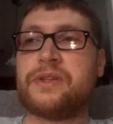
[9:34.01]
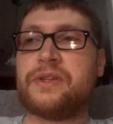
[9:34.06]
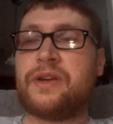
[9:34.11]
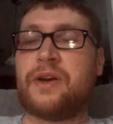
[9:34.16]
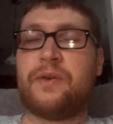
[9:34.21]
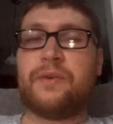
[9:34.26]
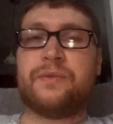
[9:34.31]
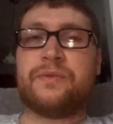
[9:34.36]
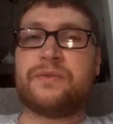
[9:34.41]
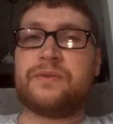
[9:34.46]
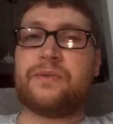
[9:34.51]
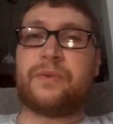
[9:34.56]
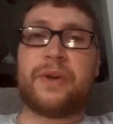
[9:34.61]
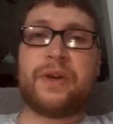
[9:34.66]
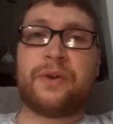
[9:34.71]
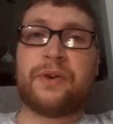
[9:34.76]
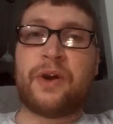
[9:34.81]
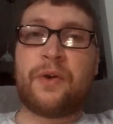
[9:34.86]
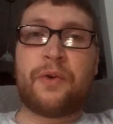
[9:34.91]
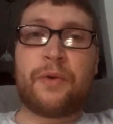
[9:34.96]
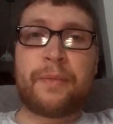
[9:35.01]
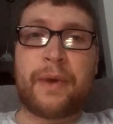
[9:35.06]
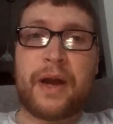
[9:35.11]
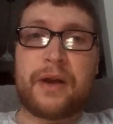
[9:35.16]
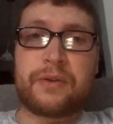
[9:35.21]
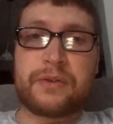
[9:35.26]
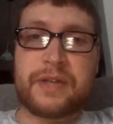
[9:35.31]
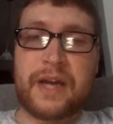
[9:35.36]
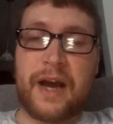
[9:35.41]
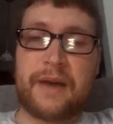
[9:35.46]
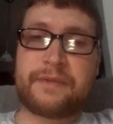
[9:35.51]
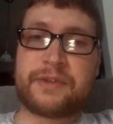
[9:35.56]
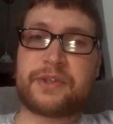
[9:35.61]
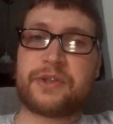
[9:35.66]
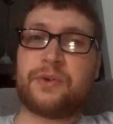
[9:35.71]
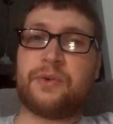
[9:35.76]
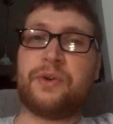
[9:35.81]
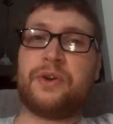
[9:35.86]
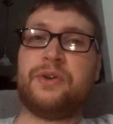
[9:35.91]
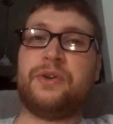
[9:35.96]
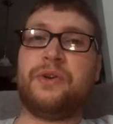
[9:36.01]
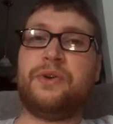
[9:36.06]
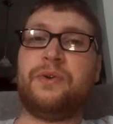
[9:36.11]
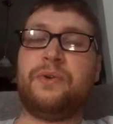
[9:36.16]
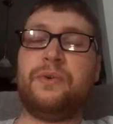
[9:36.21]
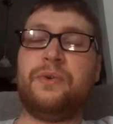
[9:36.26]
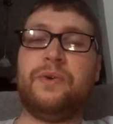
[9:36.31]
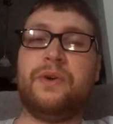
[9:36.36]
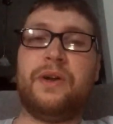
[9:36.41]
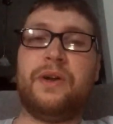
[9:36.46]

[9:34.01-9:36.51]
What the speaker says: we don't know what Michael Thomas is going to do.